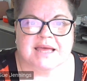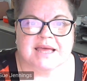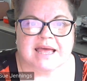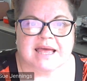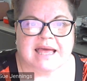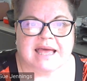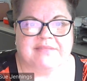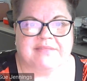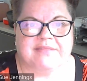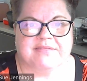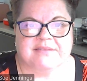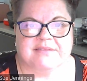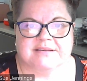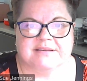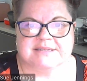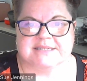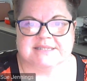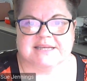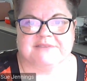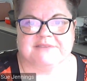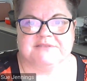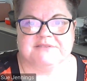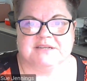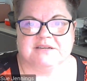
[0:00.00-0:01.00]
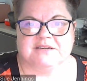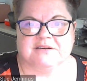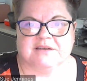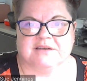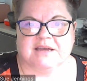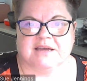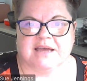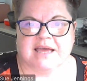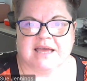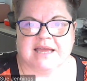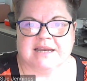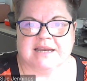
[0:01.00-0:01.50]
and the safety
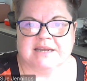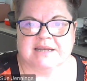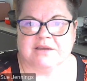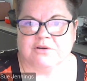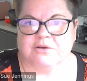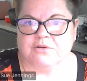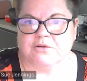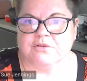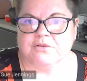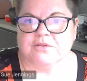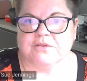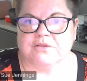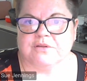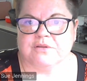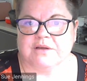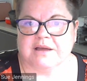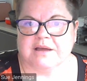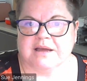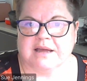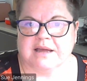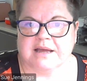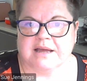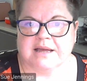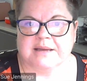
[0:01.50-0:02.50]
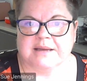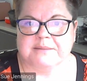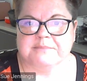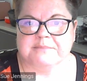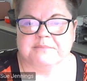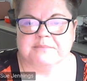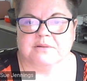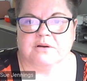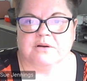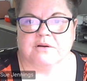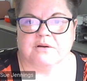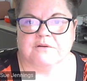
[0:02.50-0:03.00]
and health
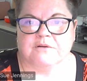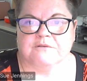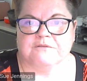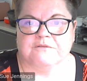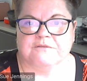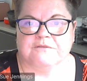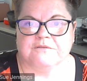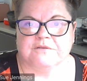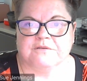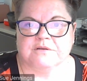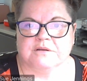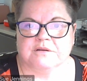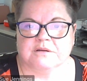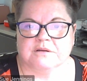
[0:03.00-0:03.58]
of